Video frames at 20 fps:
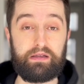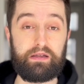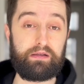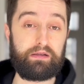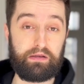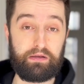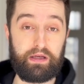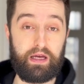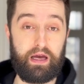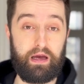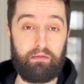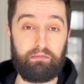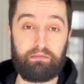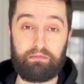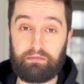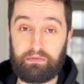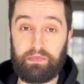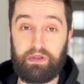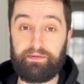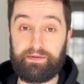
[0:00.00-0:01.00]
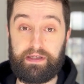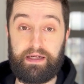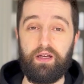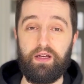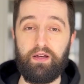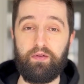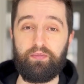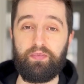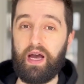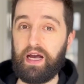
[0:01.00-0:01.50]
So yeah, you've done
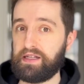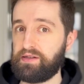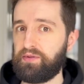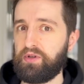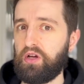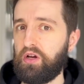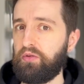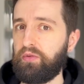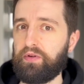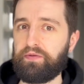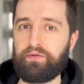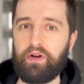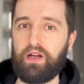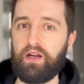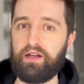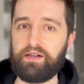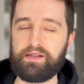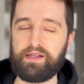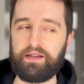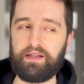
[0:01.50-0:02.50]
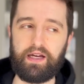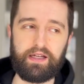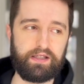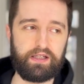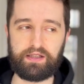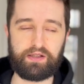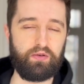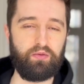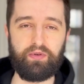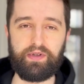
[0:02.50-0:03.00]
it. But as we know with freelancing, that
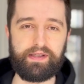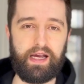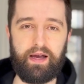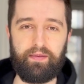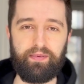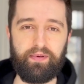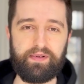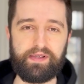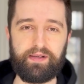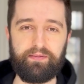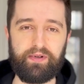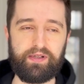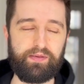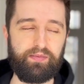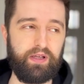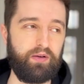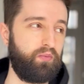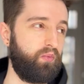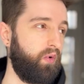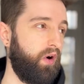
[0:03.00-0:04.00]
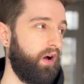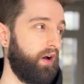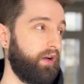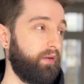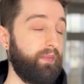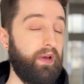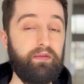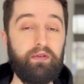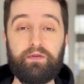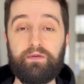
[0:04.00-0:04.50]
doesn't always happen. Sometimes we can work
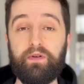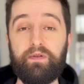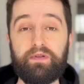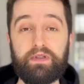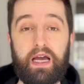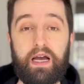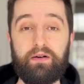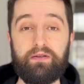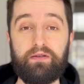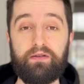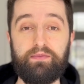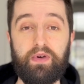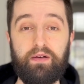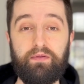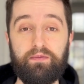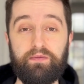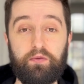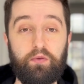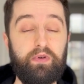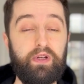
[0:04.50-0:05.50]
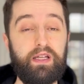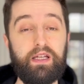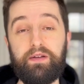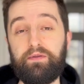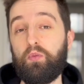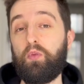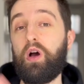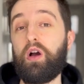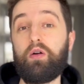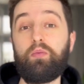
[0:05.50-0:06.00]
maybe 50 hours a month, or we can
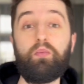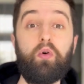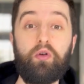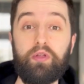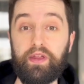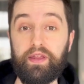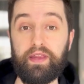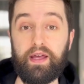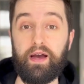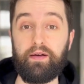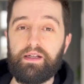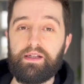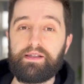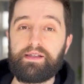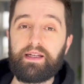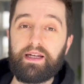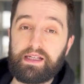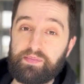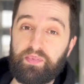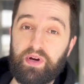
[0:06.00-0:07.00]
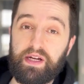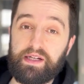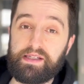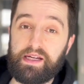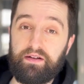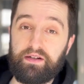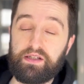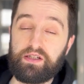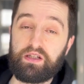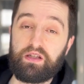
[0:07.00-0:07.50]
even work more than that. So let's break it
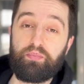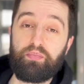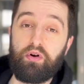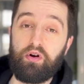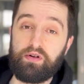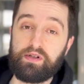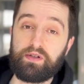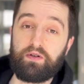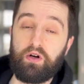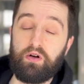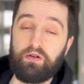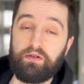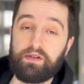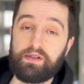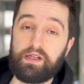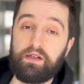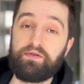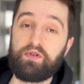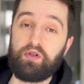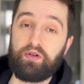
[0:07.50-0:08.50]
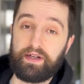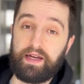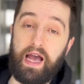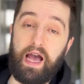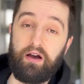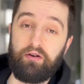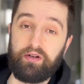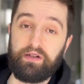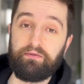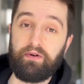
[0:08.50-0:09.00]
down into the pros and cons of doing an
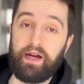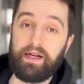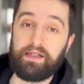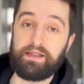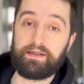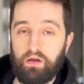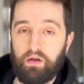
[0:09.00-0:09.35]
hourly rate.